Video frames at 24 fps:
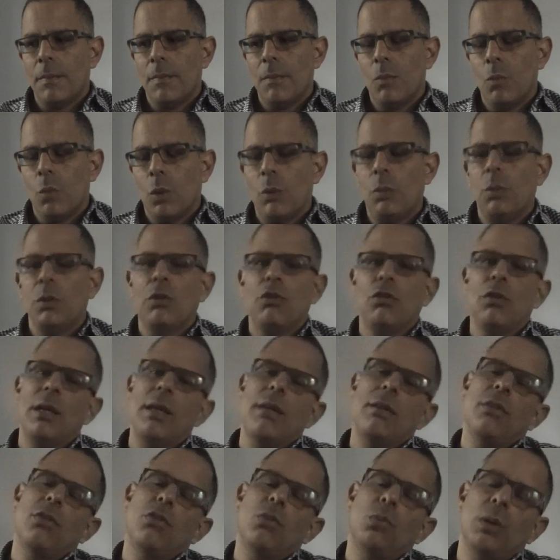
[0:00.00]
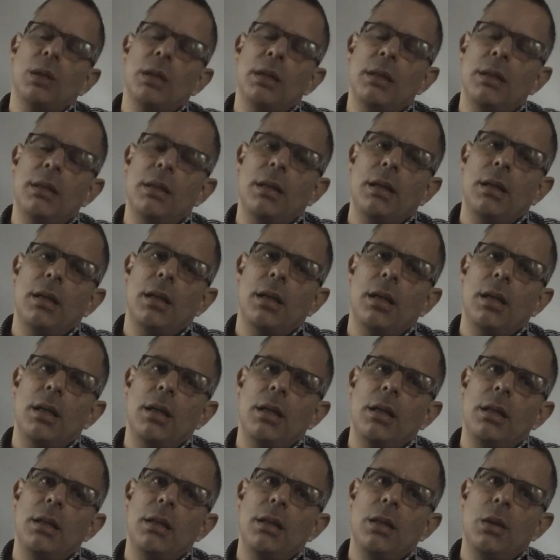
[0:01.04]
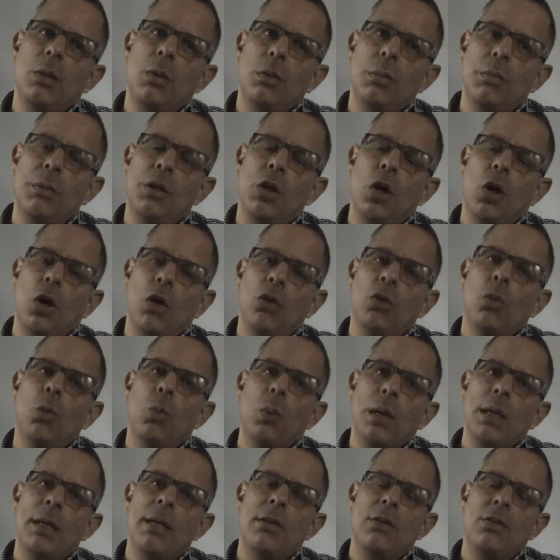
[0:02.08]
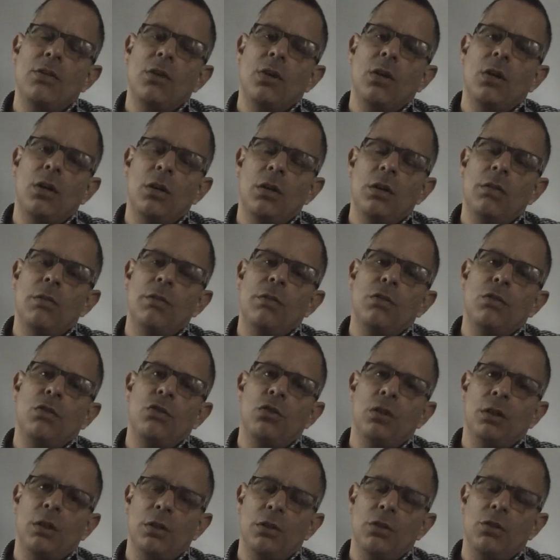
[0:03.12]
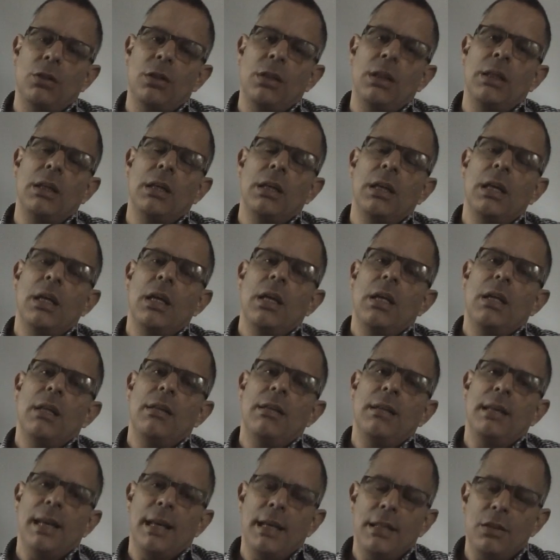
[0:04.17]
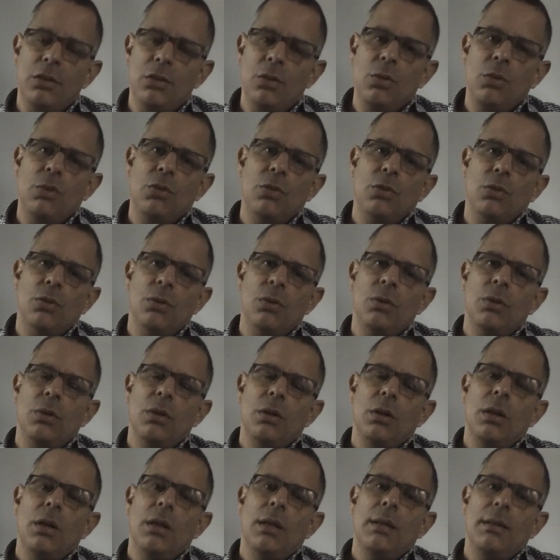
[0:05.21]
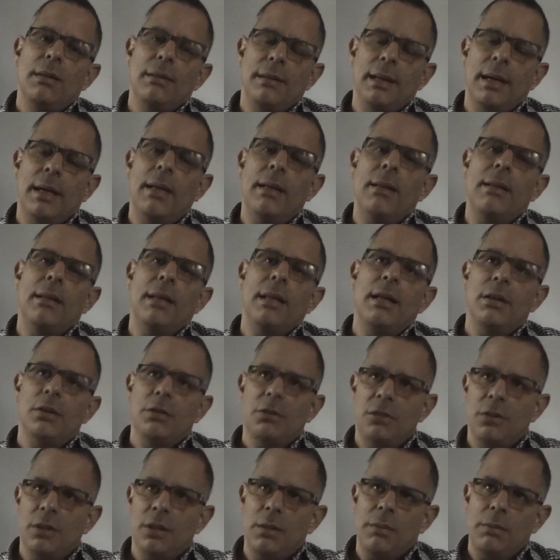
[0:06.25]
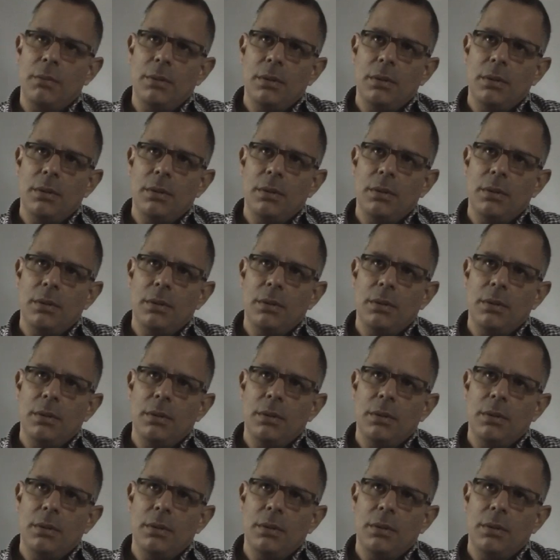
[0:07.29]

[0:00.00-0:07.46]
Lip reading: what will change is when there will be other ways of charging the end user than airtime.